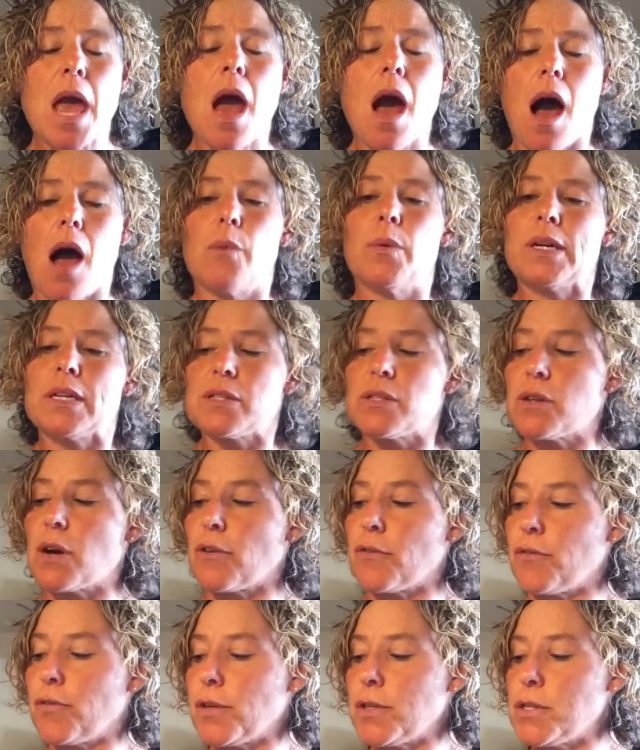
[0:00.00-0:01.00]
I want to start
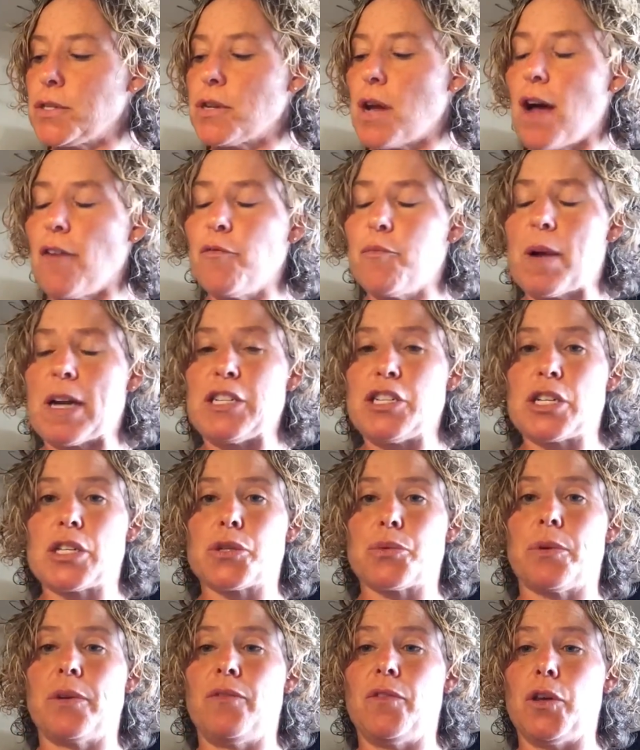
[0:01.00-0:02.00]
first off by just
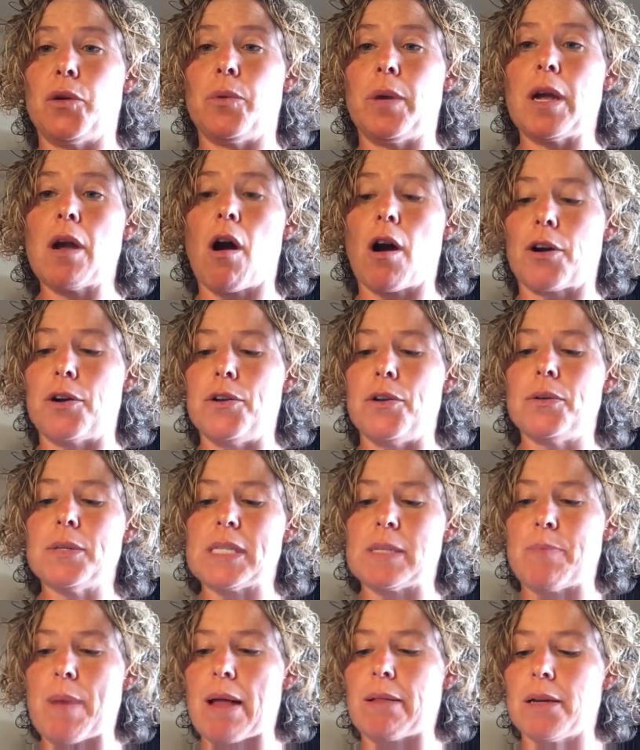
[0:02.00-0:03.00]
reviewing our new
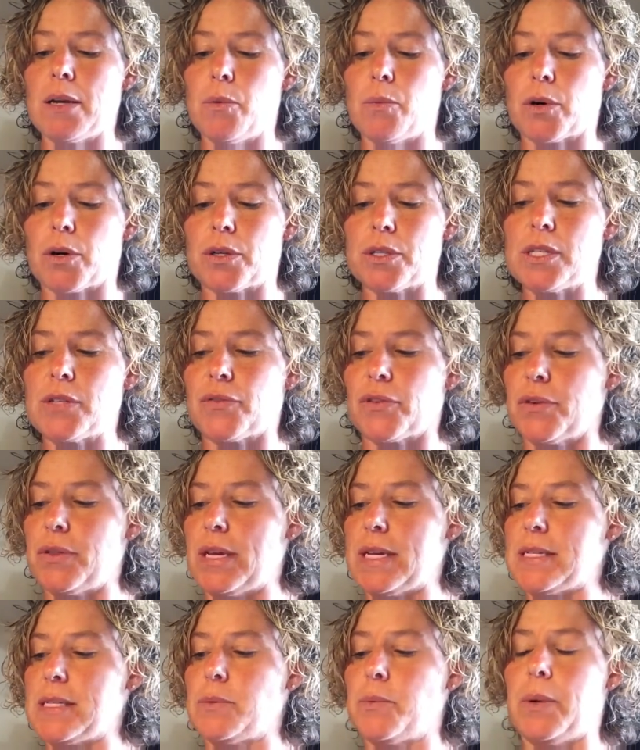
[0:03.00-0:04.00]
spelling words for
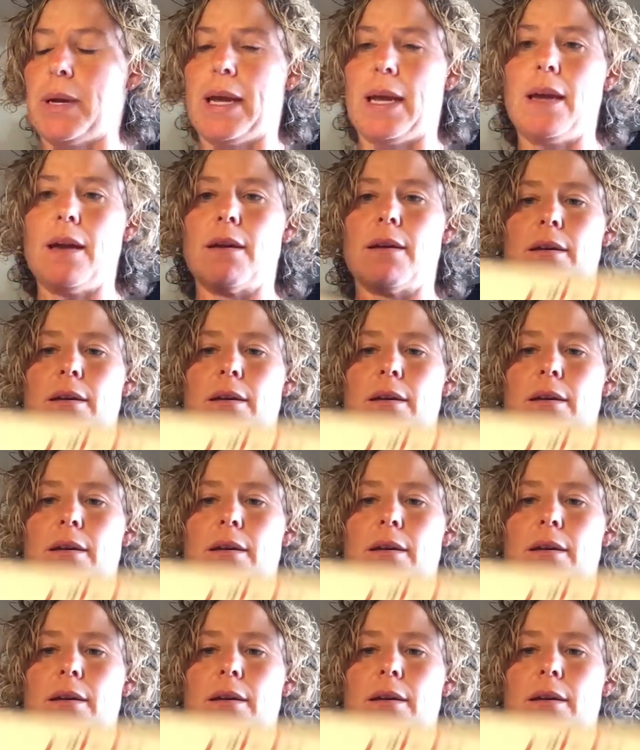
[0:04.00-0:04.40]
this week.